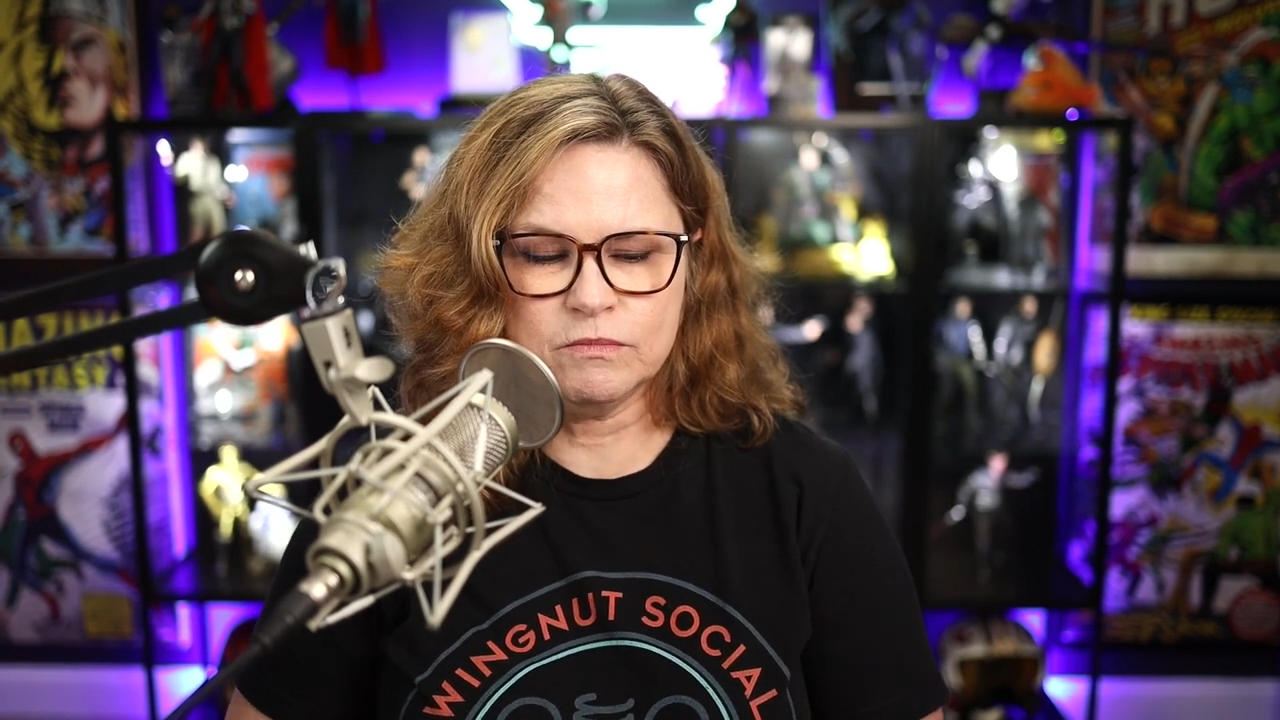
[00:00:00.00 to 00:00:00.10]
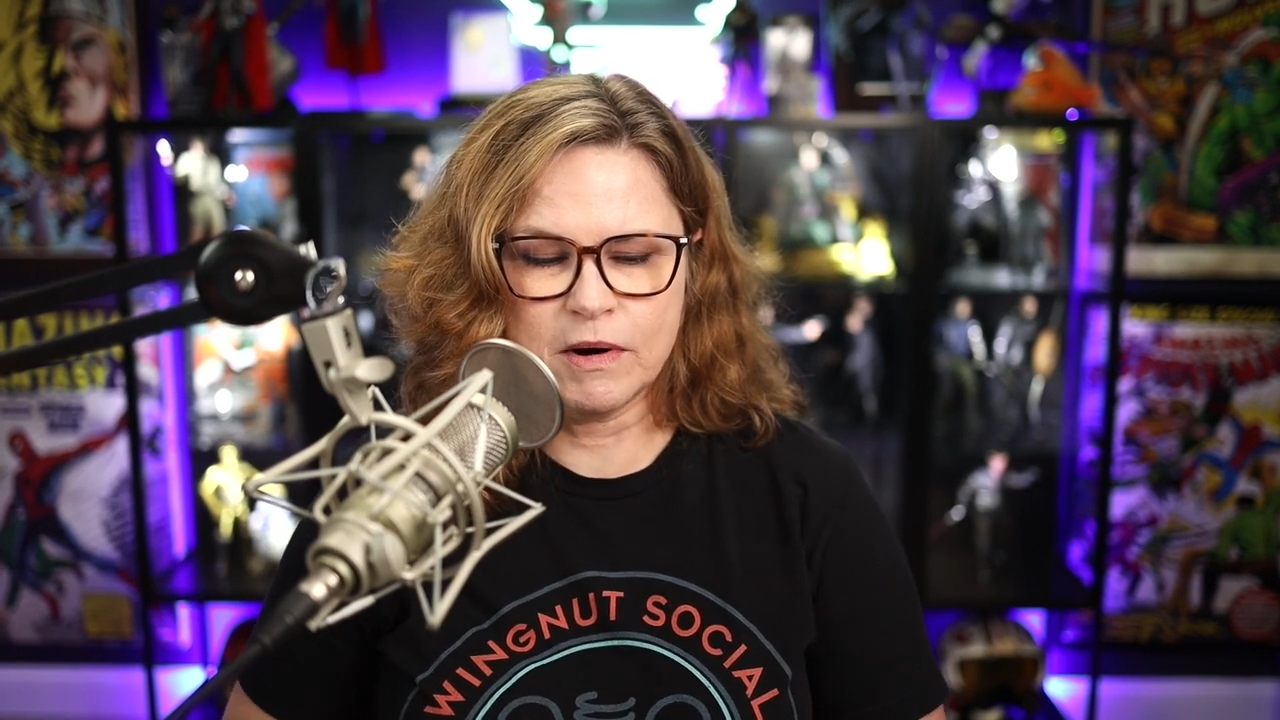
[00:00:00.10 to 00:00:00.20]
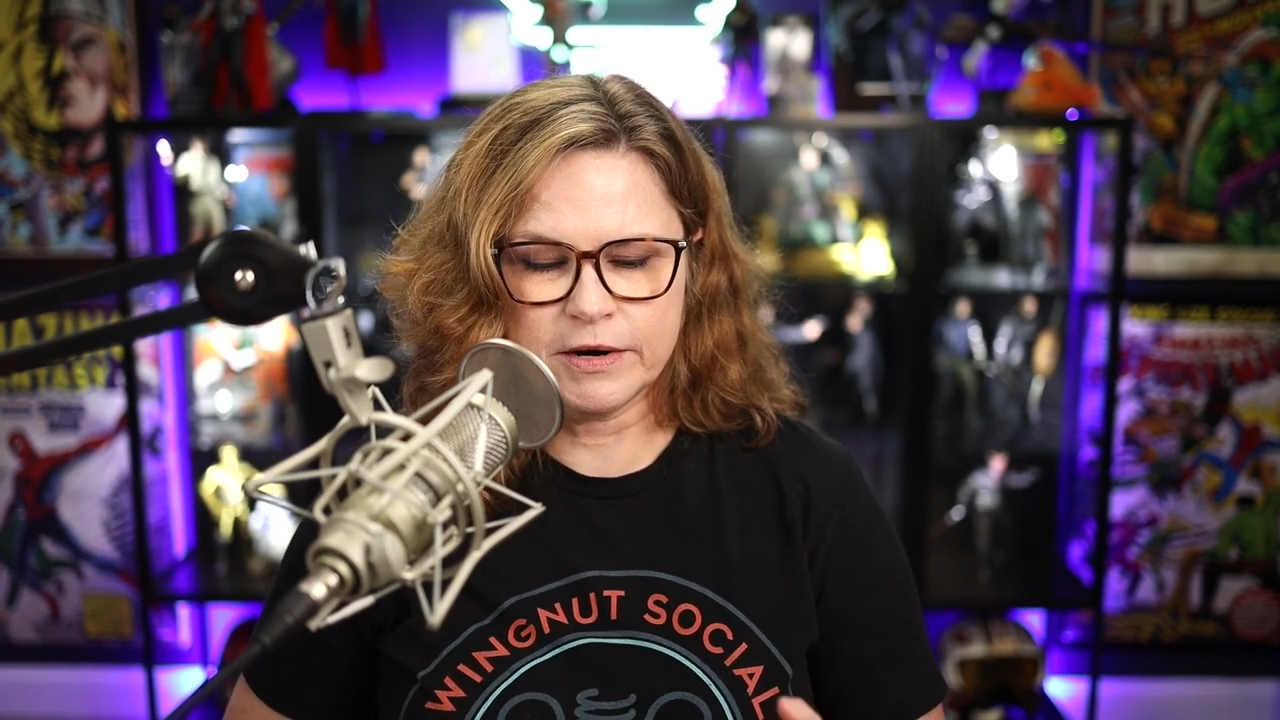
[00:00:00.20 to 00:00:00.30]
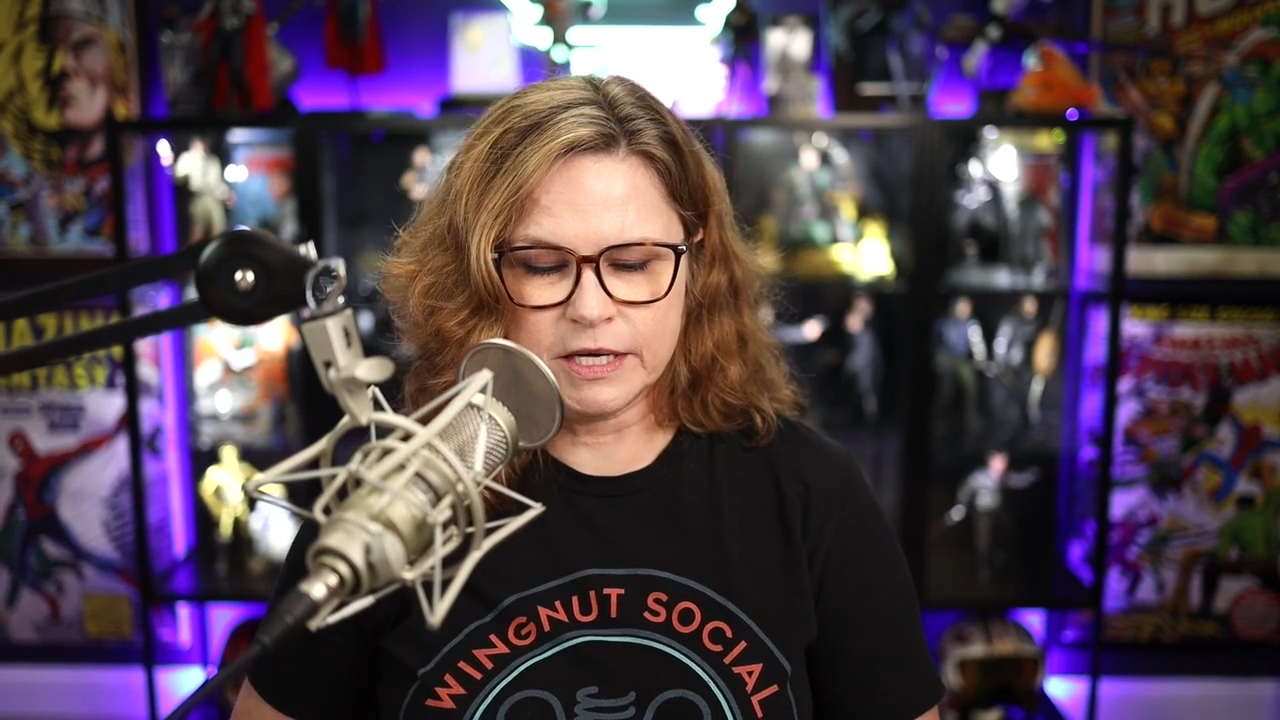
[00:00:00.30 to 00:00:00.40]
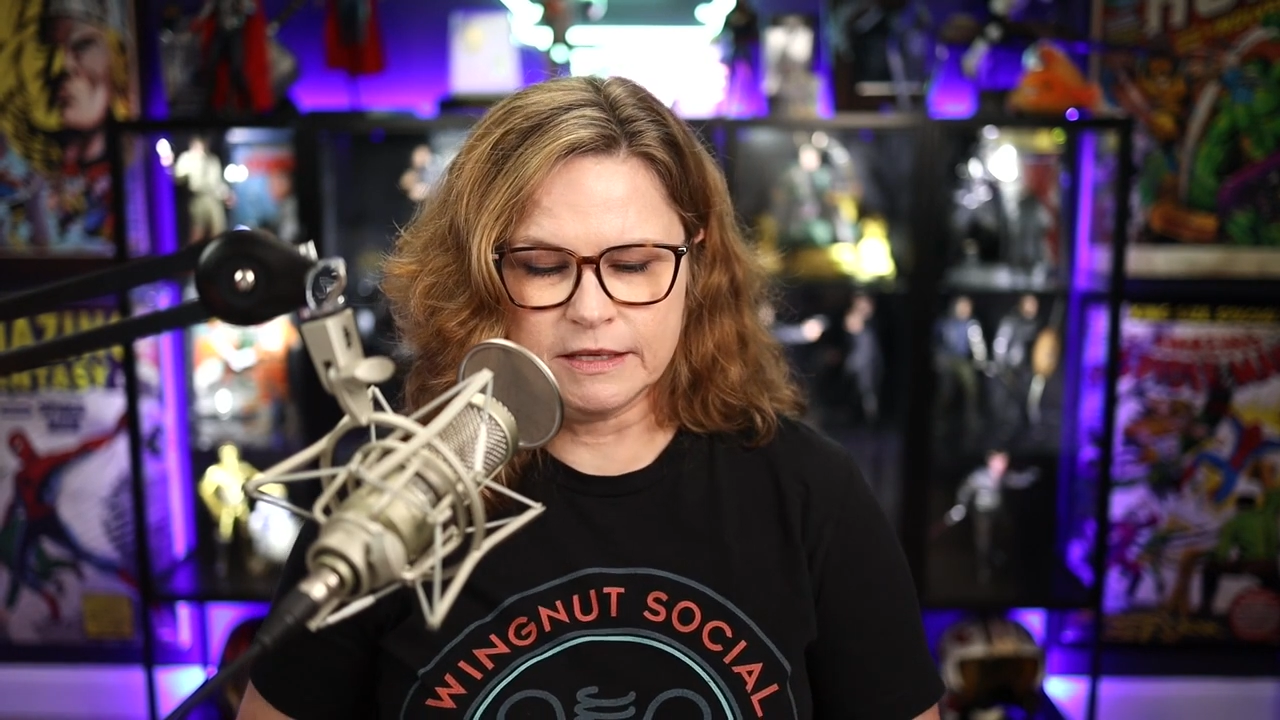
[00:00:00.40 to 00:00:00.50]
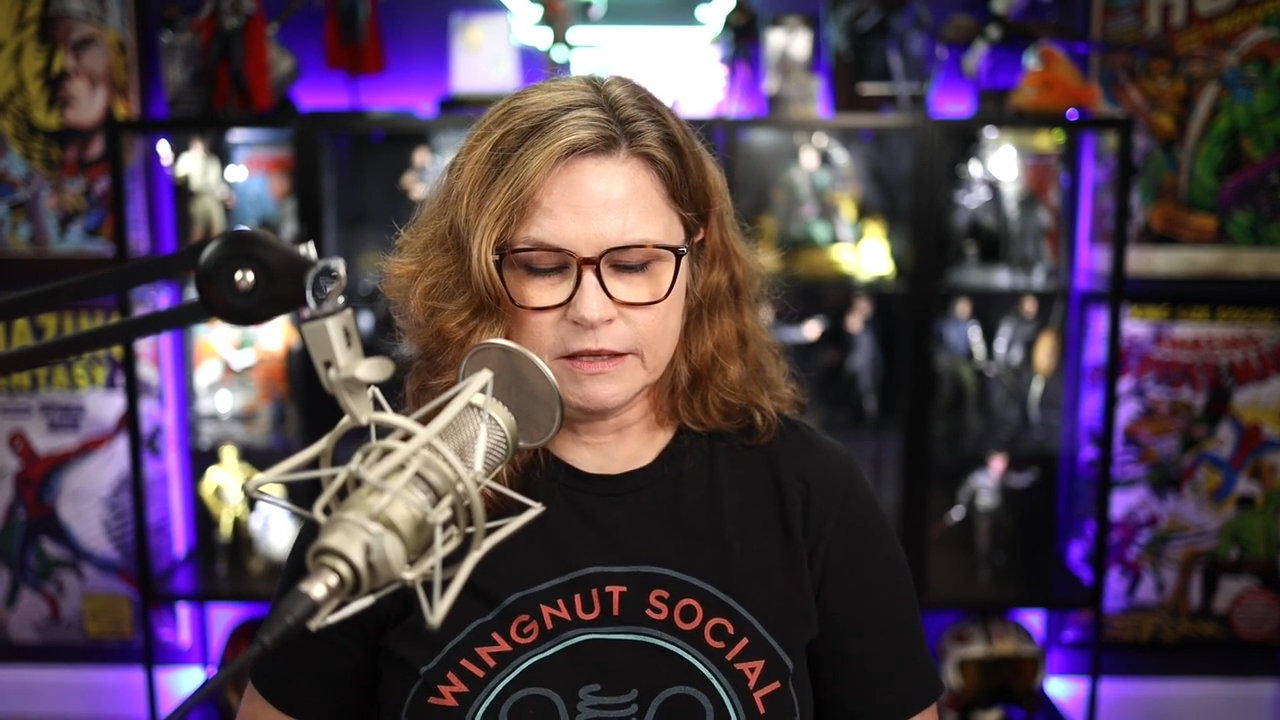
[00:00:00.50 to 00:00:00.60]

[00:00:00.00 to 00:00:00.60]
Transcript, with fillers: marketing